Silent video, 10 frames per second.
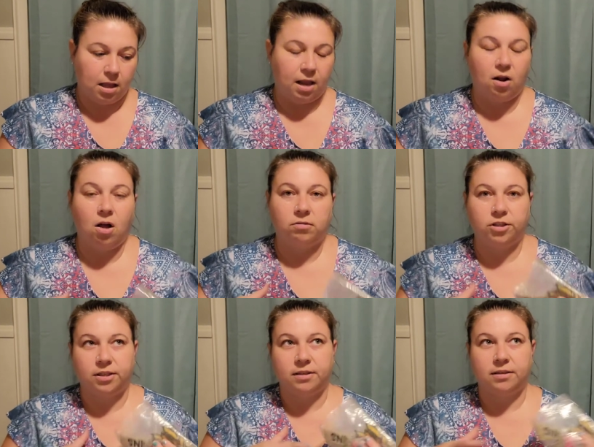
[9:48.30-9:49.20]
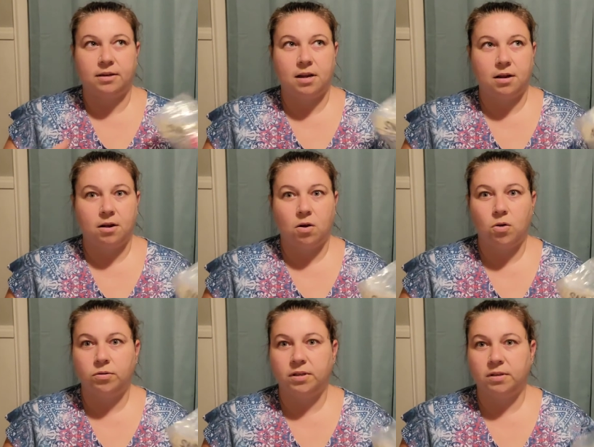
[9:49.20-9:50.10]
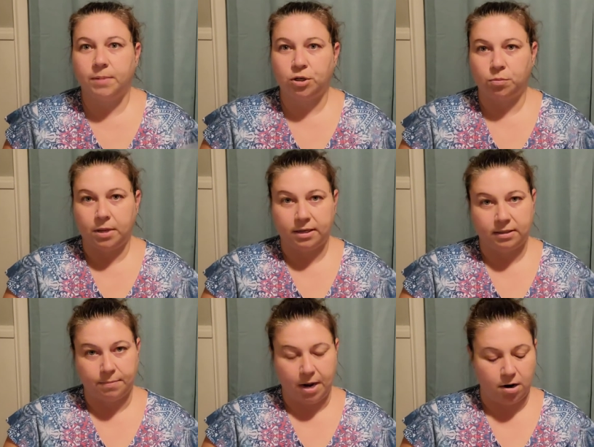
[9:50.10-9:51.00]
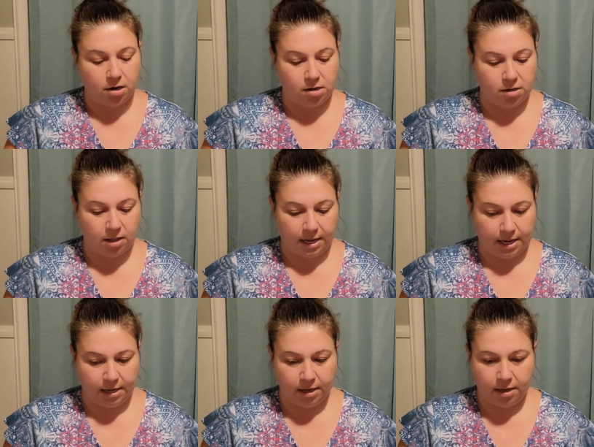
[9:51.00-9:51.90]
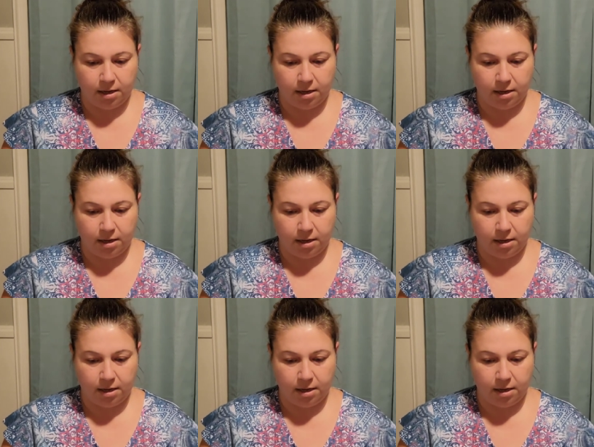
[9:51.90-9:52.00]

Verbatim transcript: it all just holds a special place in my heart. Like,